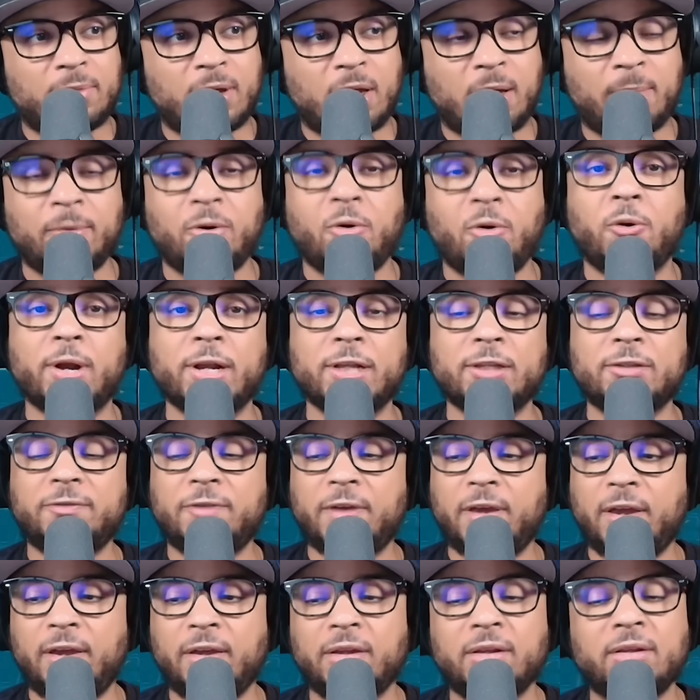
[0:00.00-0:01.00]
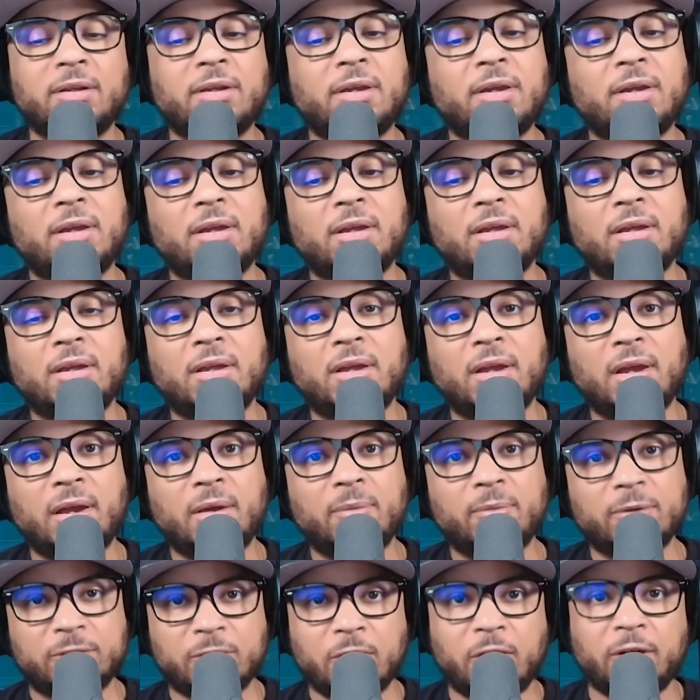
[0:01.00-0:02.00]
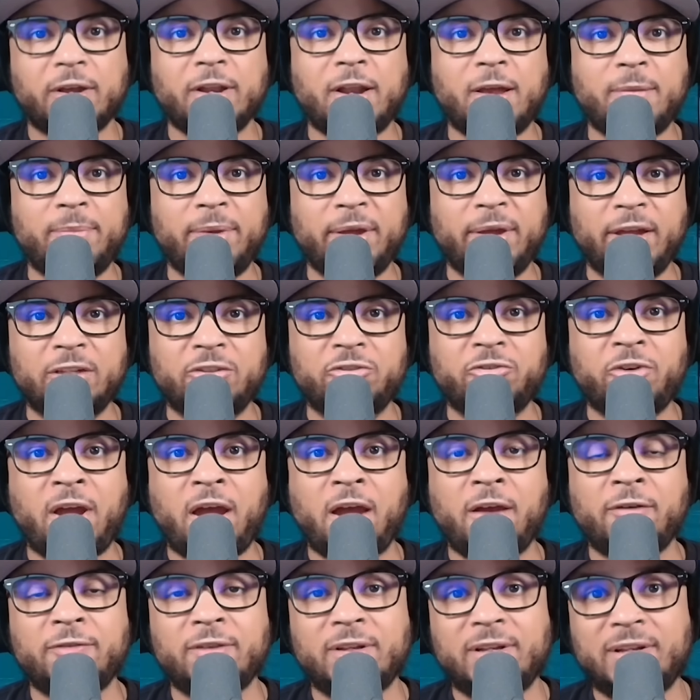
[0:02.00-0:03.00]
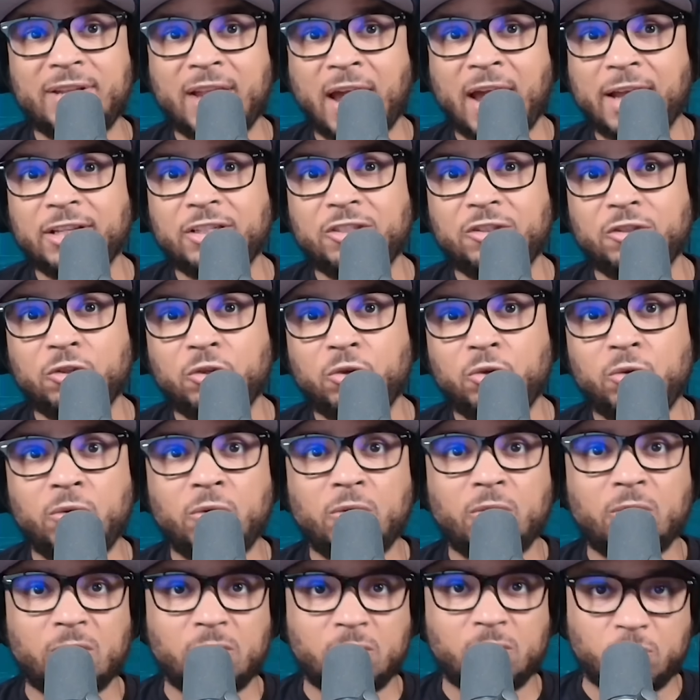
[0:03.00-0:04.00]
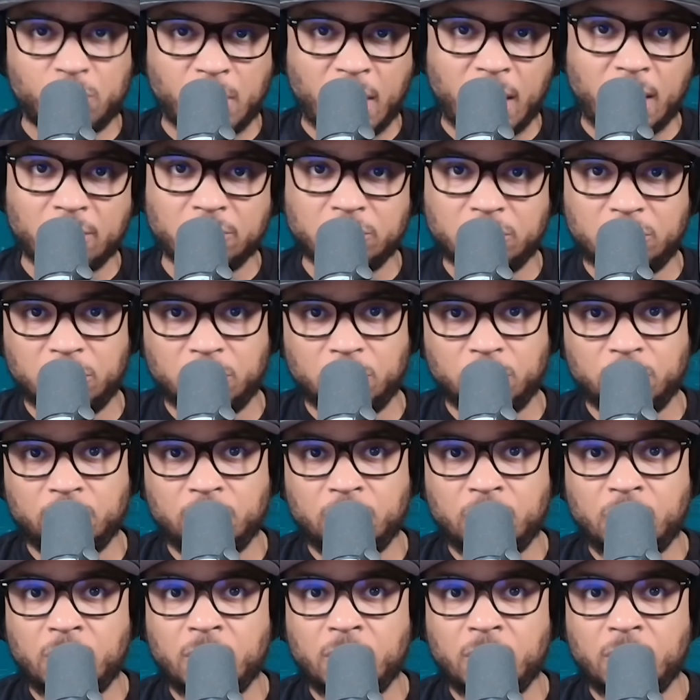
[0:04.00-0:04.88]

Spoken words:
I'm a Hornets fan, and we're talking NBA draft, night 2, round 2.